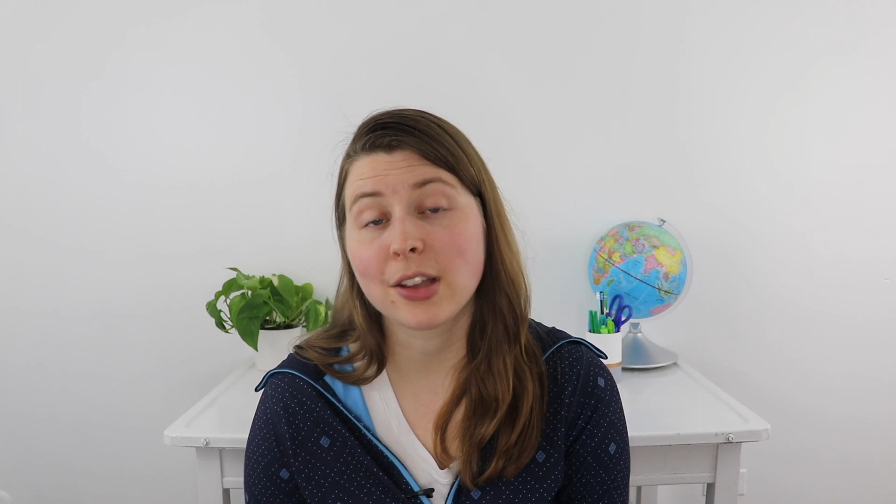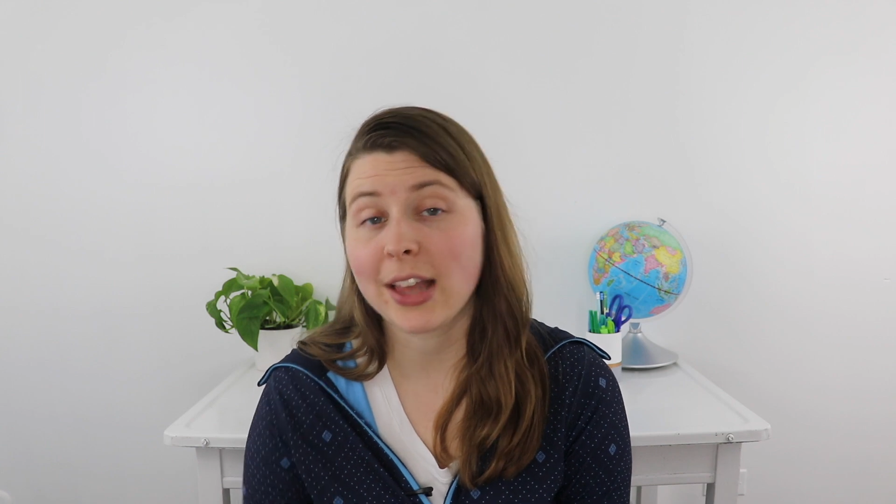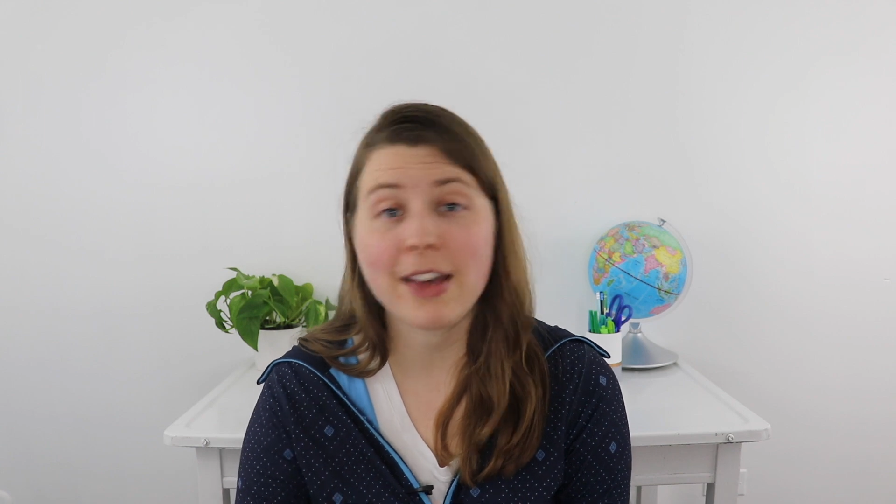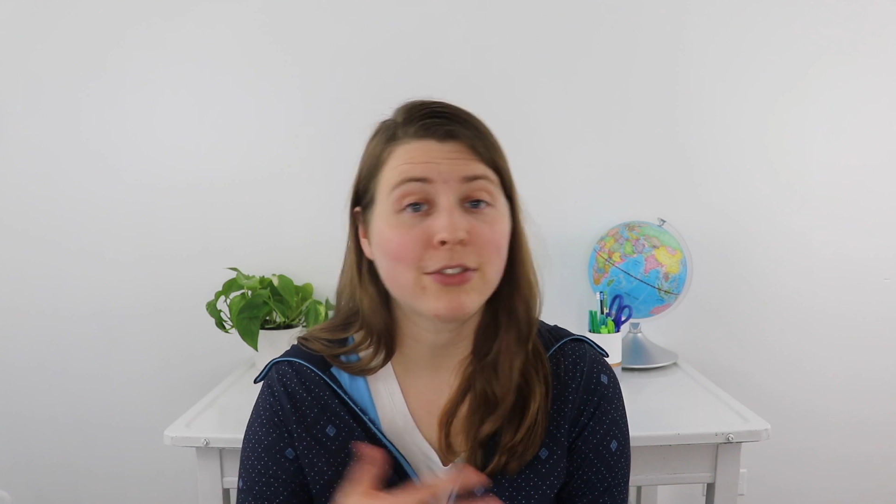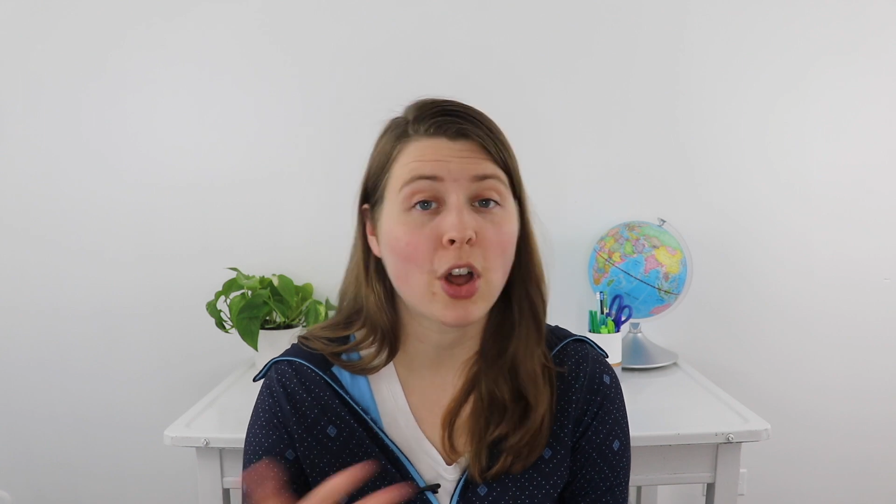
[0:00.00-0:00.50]
a
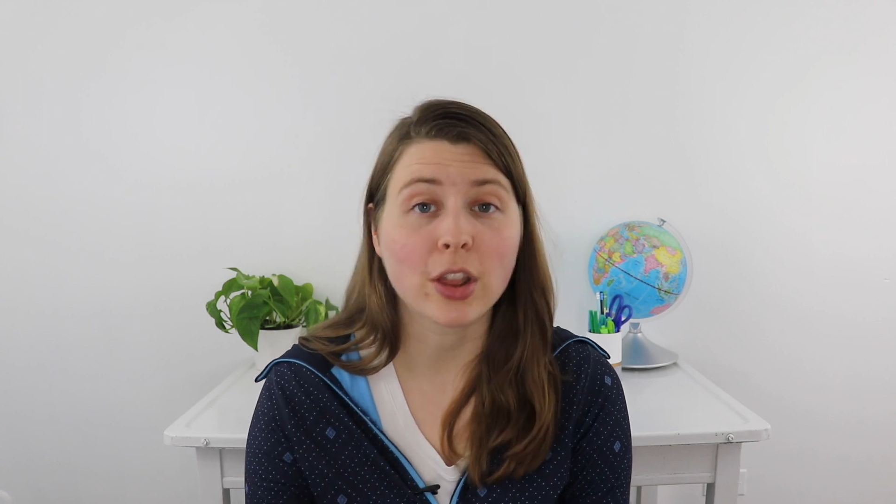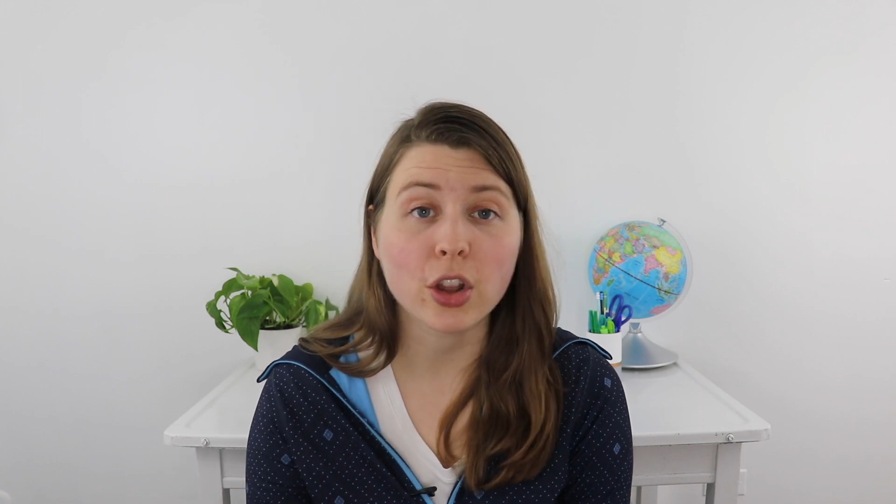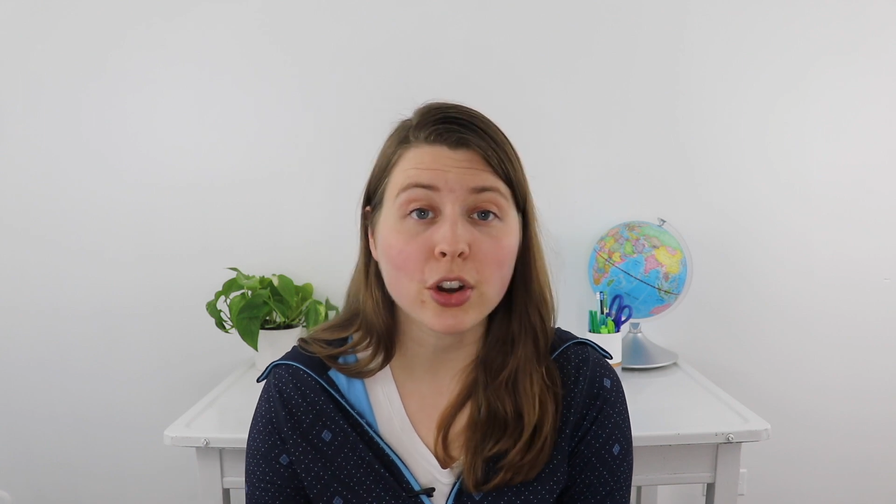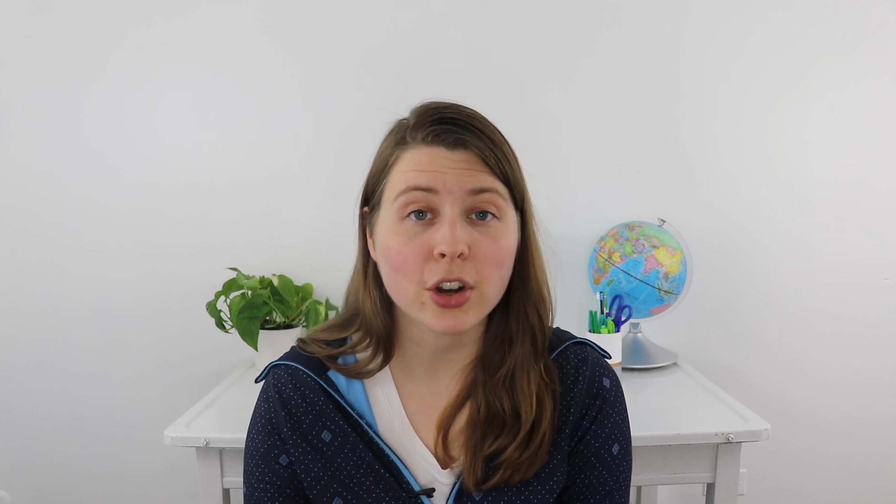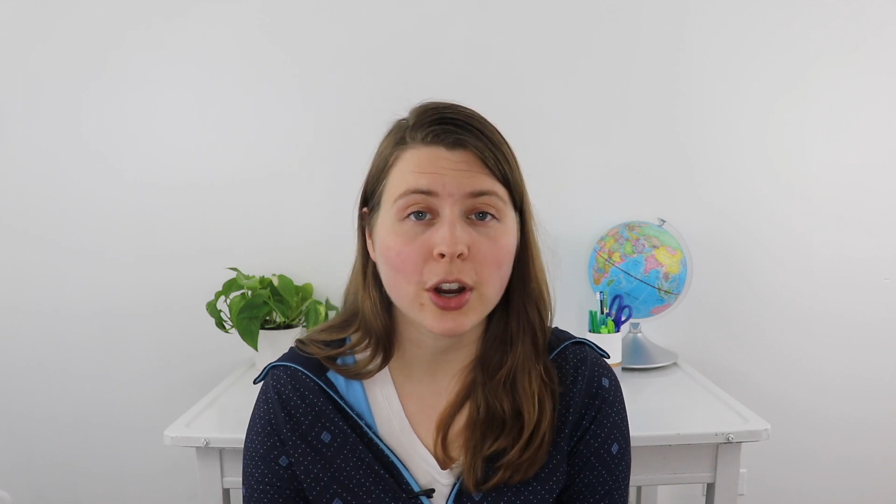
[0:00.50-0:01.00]
lifelong
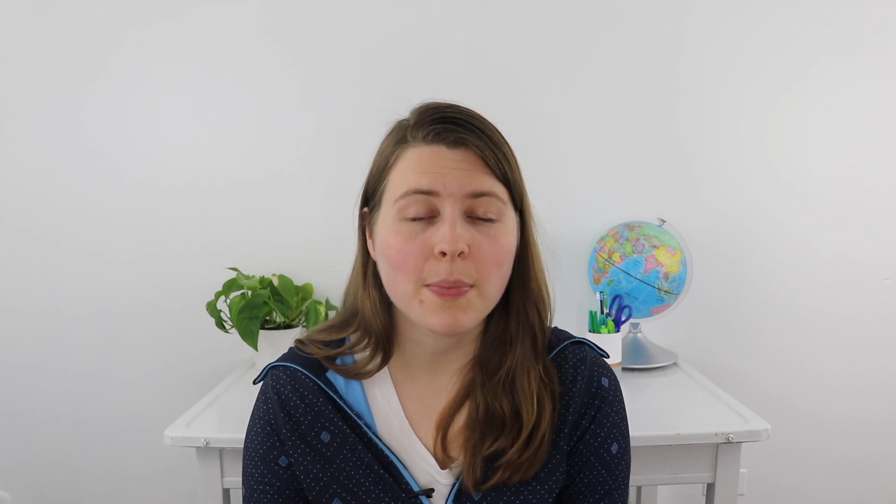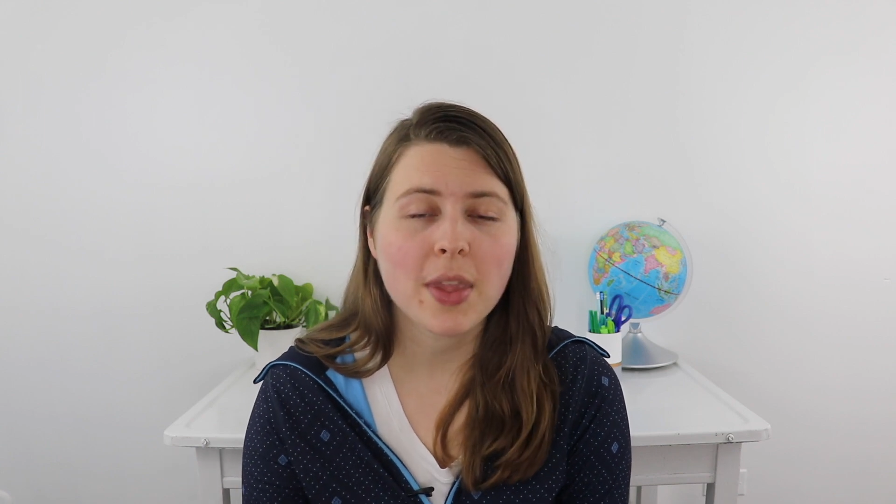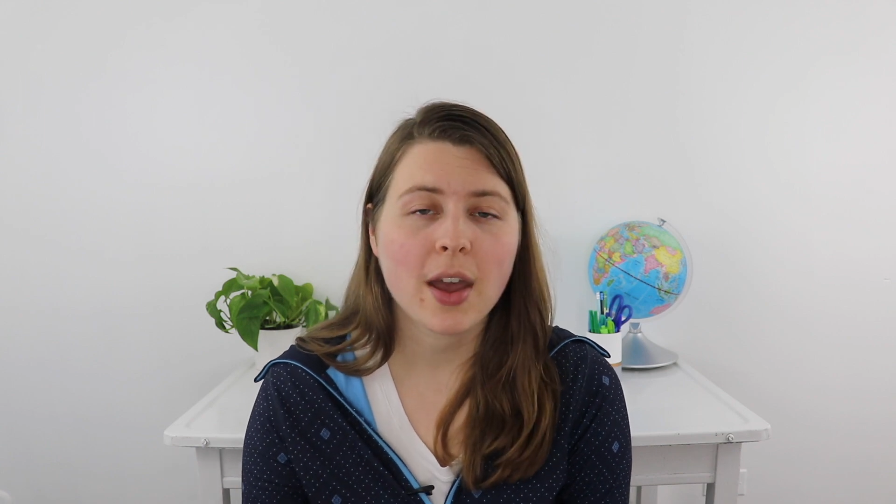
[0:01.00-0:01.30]
learner,